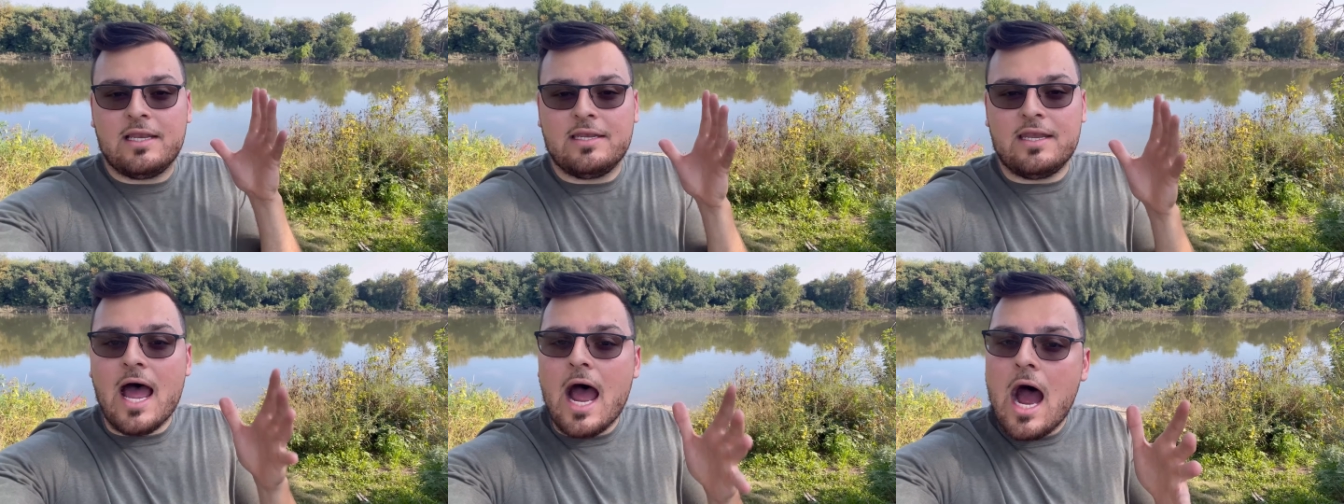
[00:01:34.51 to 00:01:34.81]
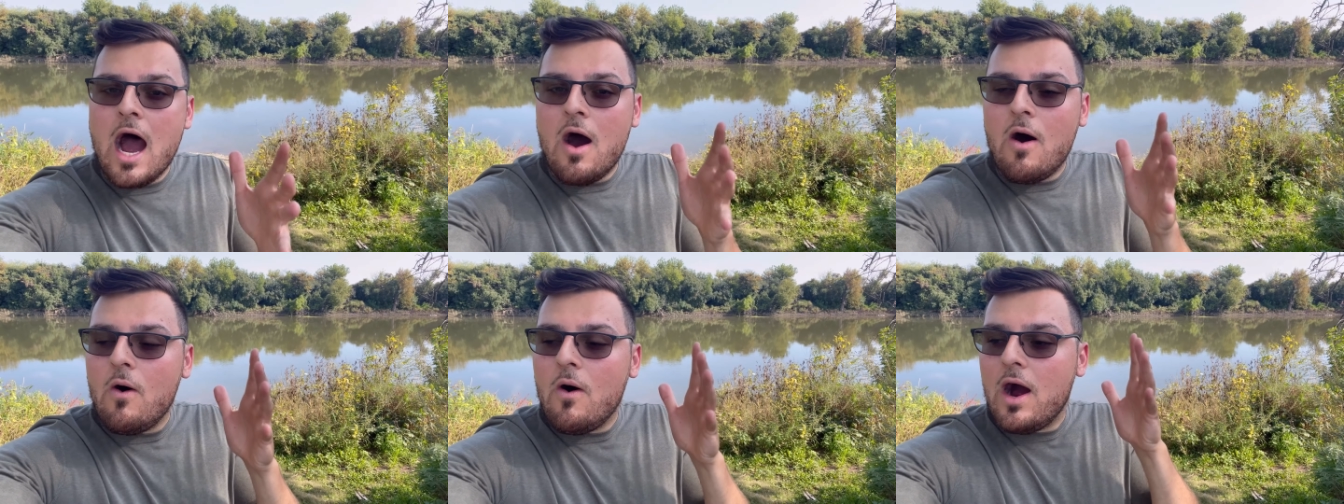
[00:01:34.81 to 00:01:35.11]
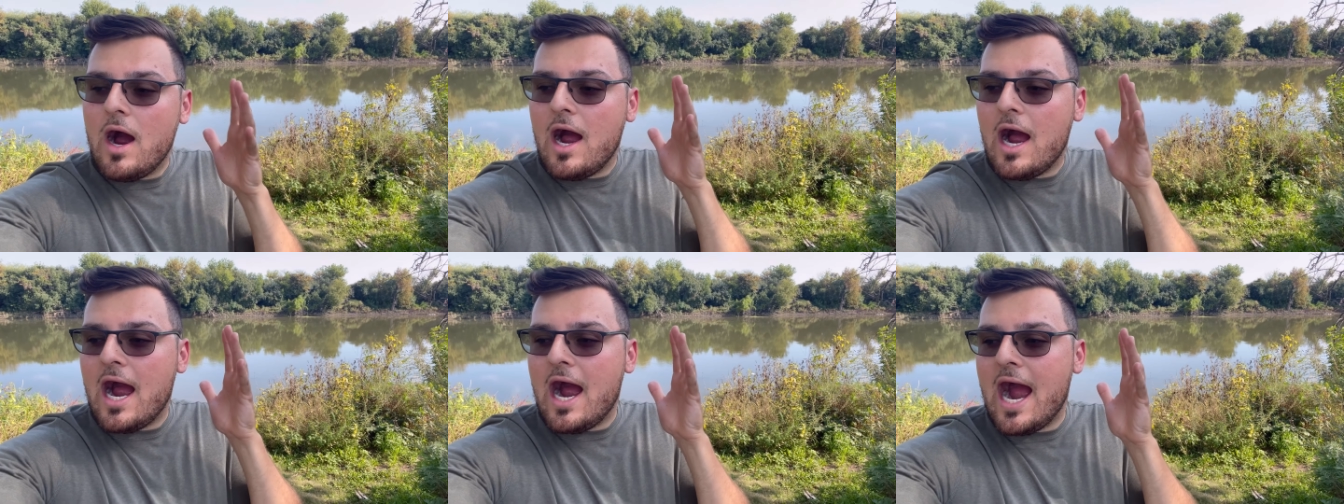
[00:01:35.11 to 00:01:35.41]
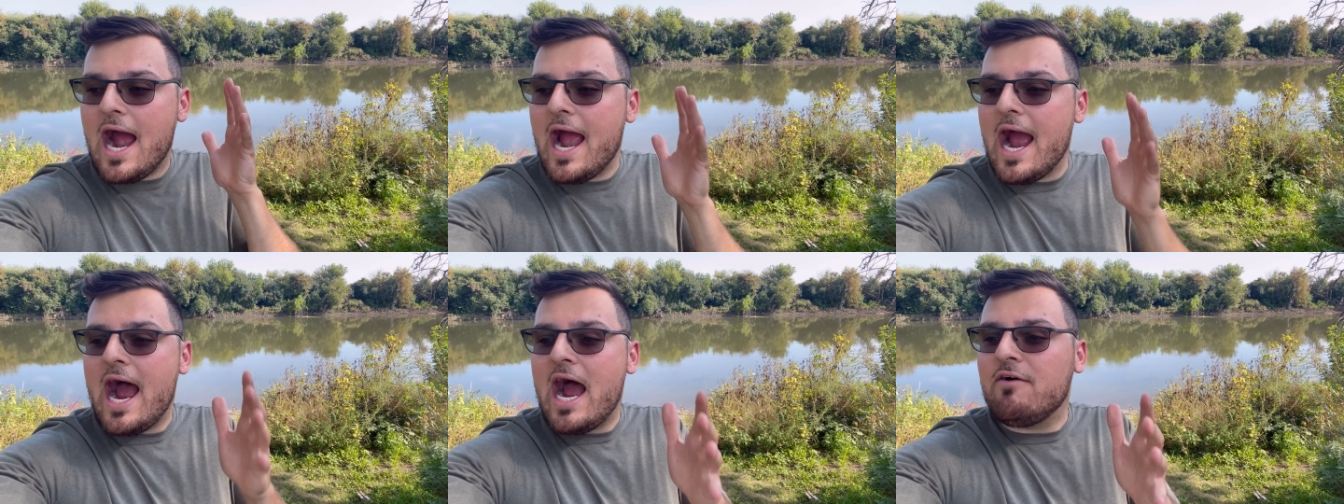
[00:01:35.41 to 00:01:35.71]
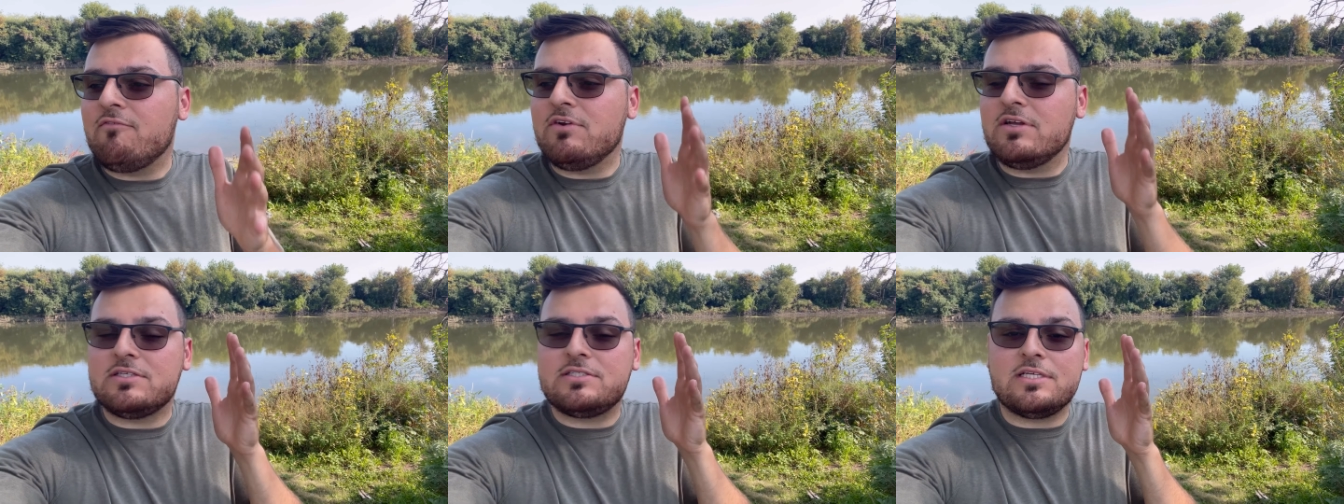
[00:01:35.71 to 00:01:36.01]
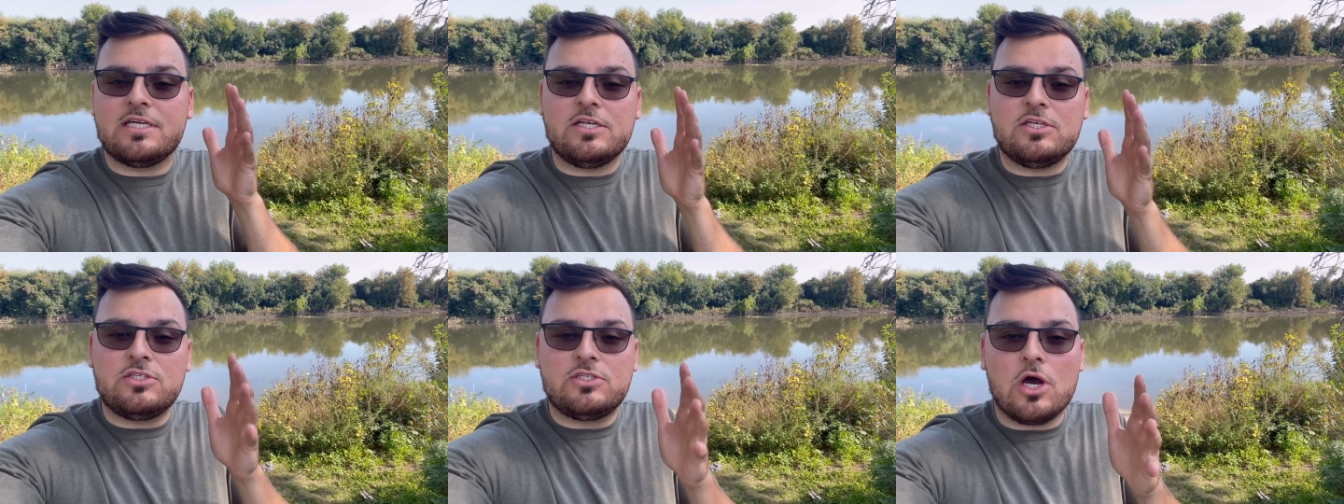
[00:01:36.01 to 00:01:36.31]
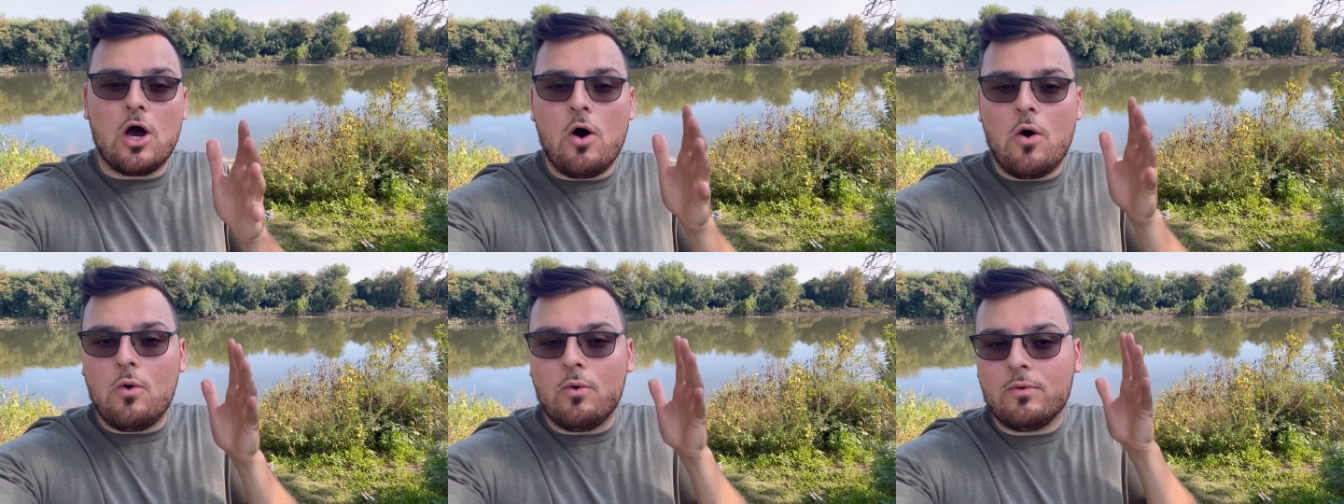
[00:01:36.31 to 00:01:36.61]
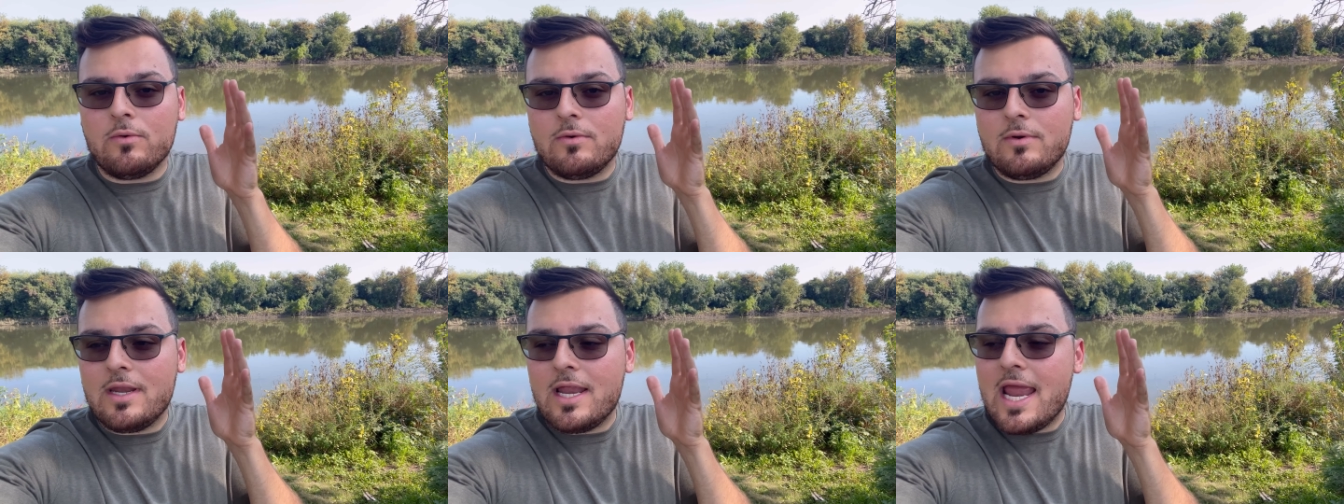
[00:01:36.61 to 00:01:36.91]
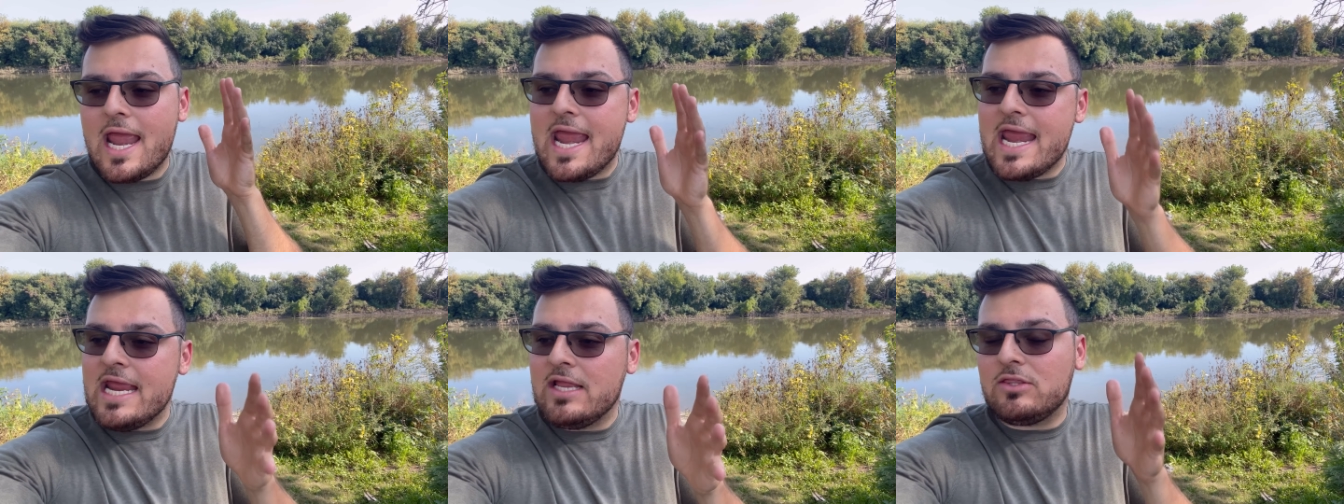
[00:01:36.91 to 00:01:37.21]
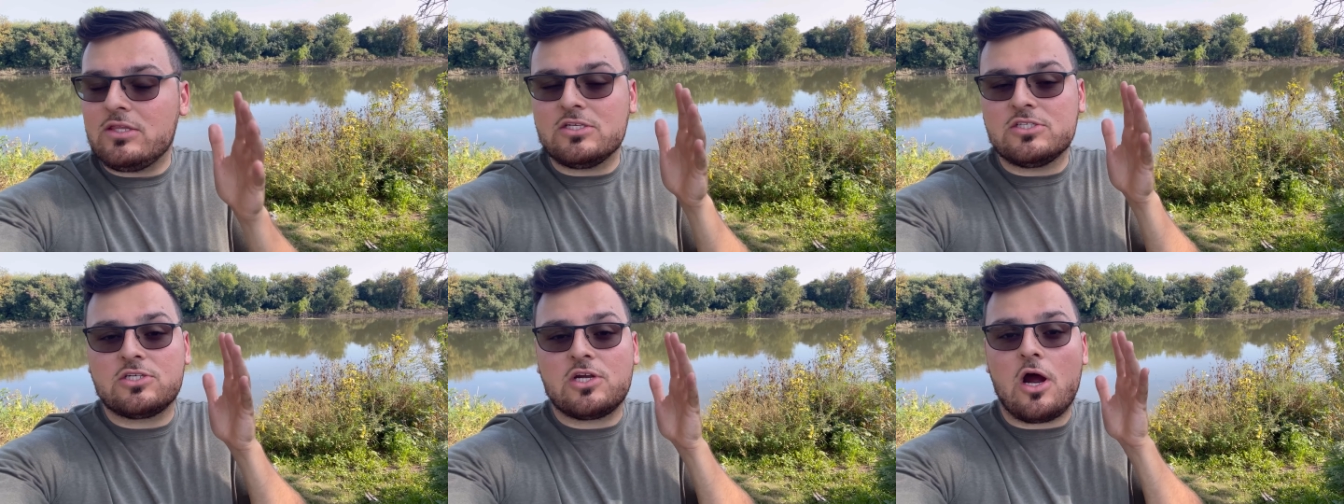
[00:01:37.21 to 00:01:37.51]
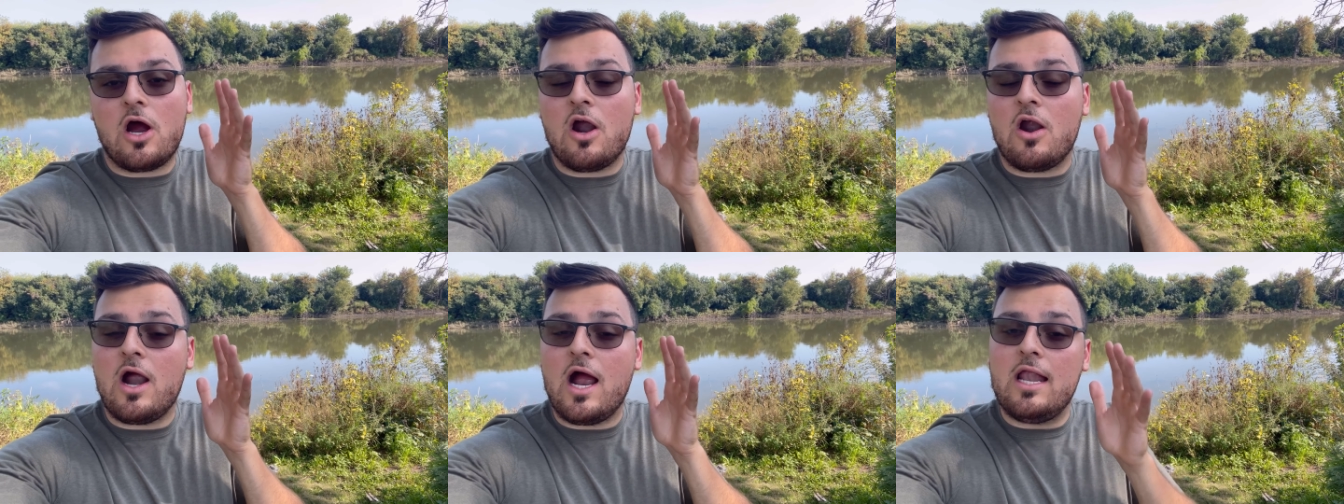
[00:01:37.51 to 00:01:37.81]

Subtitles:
Now, I obviously don't hate this car.